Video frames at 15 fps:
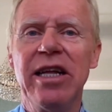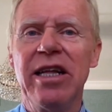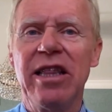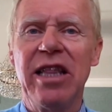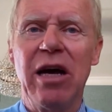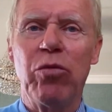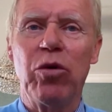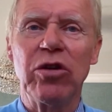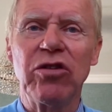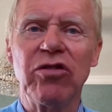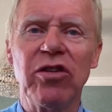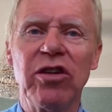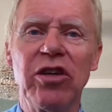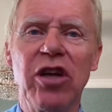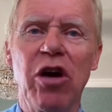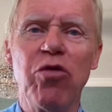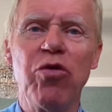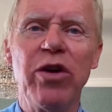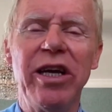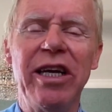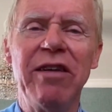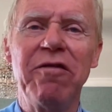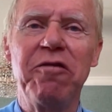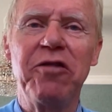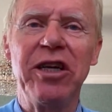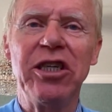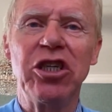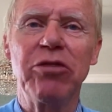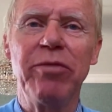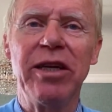there was no
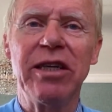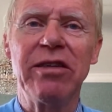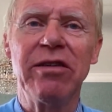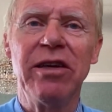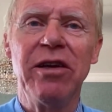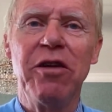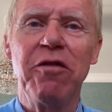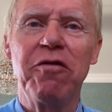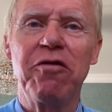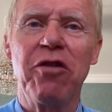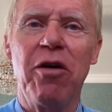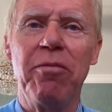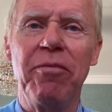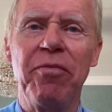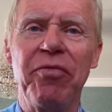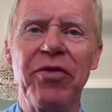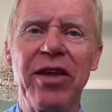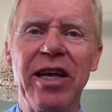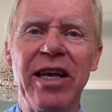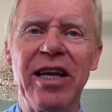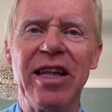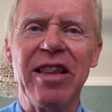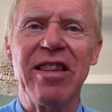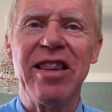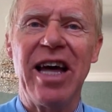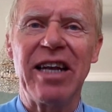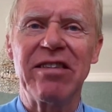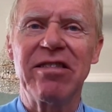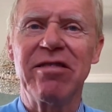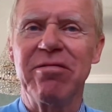infringement from
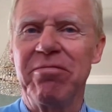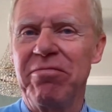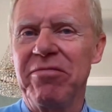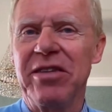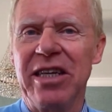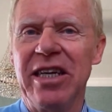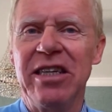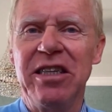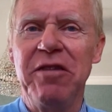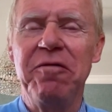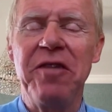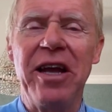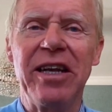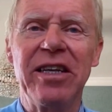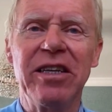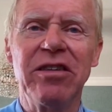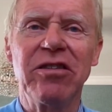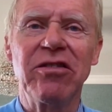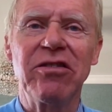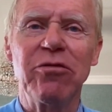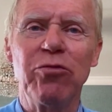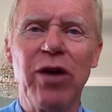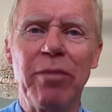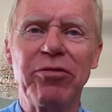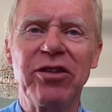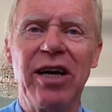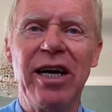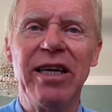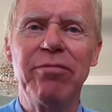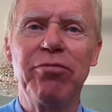that defendant's
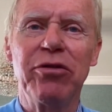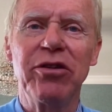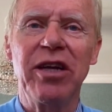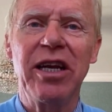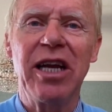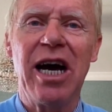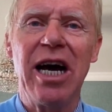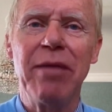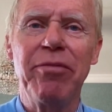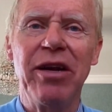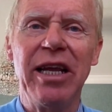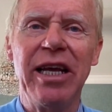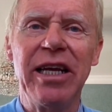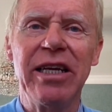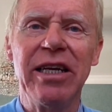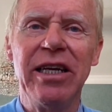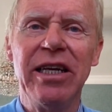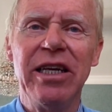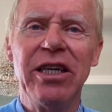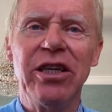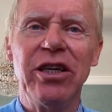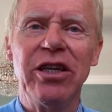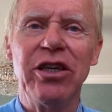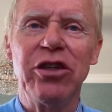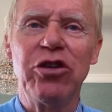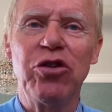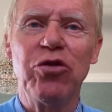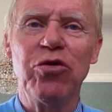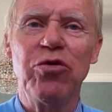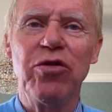website, putting a hyperlink
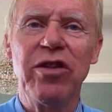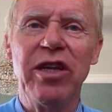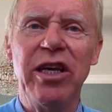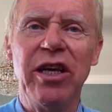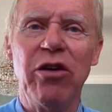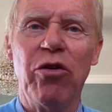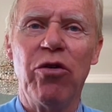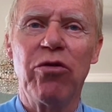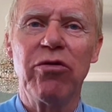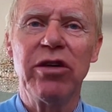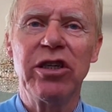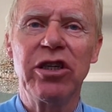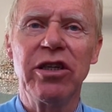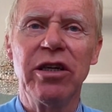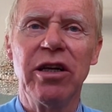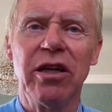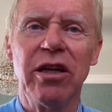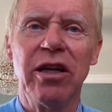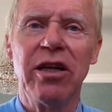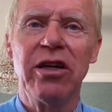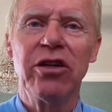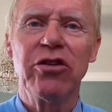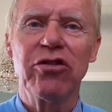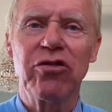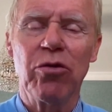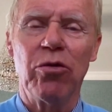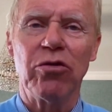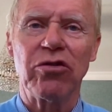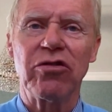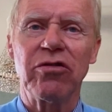to the original
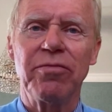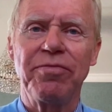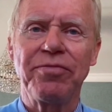source.